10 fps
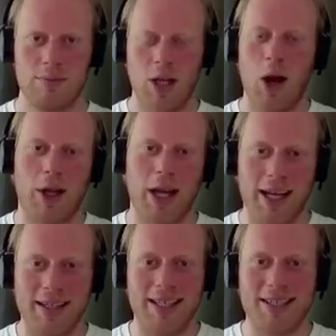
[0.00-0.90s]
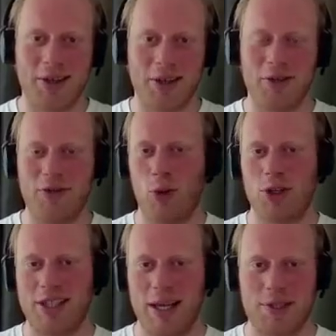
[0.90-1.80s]
Okay, and these are the 4
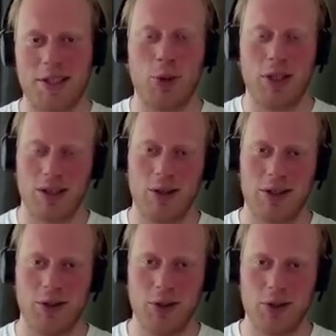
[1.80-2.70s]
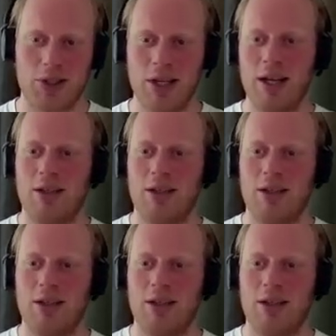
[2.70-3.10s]
steps that we're going to use